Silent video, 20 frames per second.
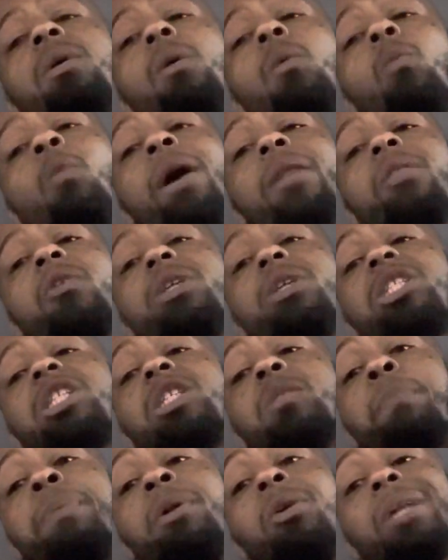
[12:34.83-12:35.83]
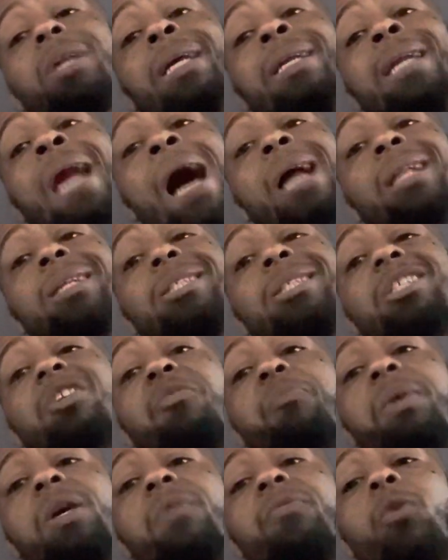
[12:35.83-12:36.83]
whether it's just building knowledge
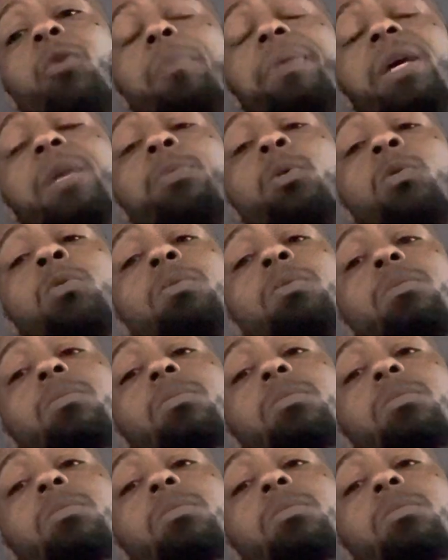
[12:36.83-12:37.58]
of for people,